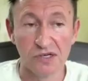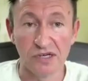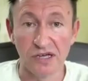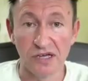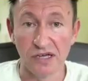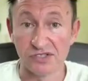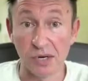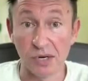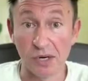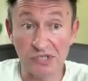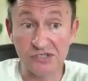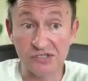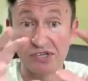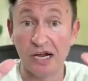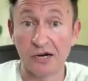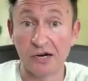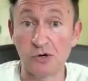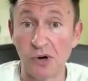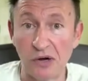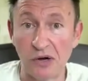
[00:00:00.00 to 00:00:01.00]
And somebody's
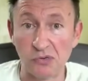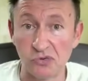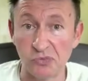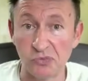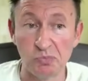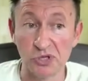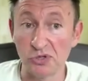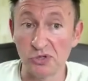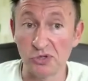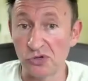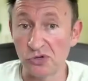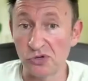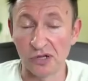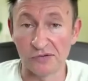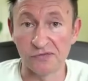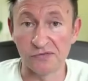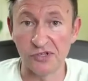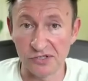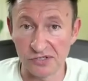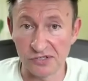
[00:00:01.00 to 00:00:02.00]
got to go out and build all
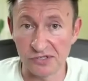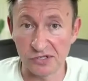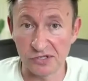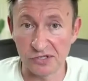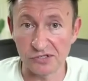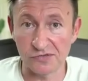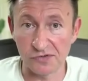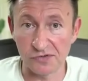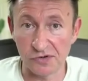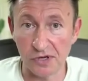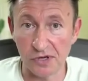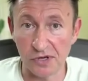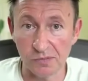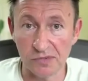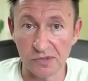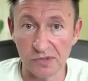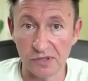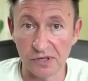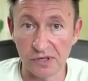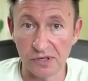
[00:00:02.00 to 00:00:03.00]
of these things for
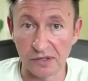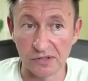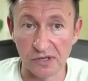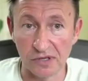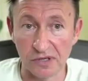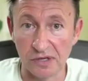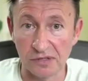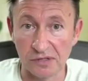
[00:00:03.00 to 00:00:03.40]
them and